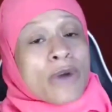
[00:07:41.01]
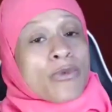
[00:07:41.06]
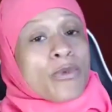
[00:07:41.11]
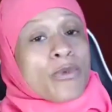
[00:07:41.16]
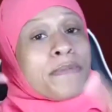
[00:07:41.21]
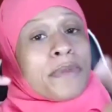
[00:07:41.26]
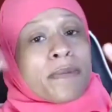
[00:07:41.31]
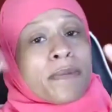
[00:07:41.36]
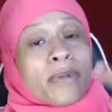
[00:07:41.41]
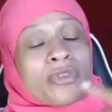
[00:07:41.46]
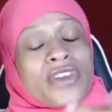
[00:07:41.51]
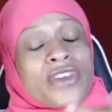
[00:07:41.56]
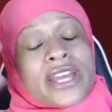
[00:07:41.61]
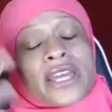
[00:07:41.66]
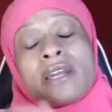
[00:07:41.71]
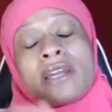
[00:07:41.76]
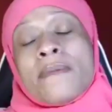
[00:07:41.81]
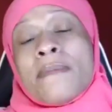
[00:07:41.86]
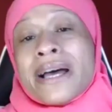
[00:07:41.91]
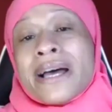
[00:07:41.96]
I remember
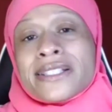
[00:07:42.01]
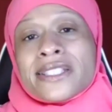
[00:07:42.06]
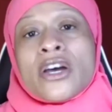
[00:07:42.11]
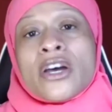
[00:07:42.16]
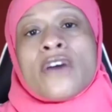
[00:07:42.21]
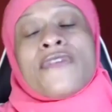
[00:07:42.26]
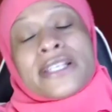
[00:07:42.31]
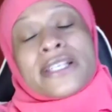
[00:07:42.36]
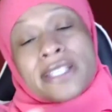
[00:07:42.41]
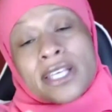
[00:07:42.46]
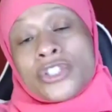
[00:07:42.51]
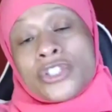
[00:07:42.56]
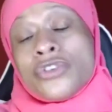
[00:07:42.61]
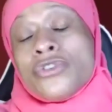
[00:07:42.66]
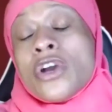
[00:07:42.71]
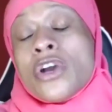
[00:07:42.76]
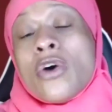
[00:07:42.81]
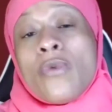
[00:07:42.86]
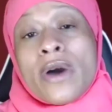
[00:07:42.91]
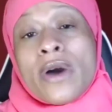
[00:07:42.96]
thinking to myself, I said,
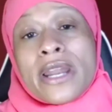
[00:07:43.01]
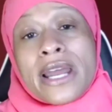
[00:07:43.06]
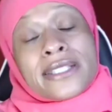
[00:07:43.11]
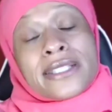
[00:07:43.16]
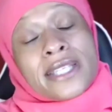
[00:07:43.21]
you know what?